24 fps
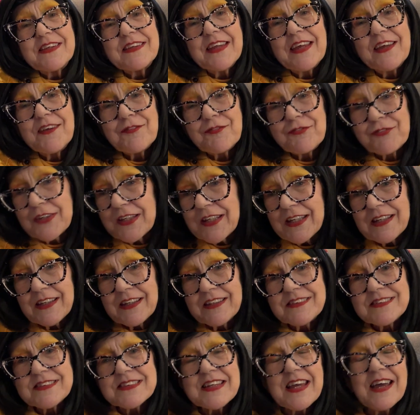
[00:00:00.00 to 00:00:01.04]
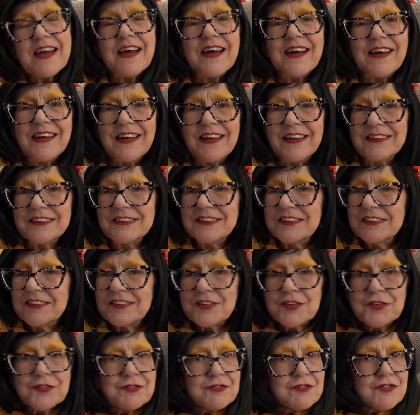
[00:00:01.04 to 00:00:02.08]
they fit.
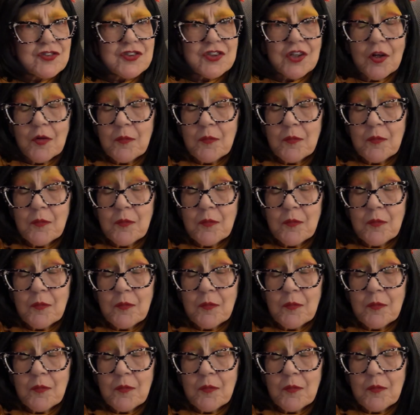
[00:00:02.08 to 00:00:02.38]
Share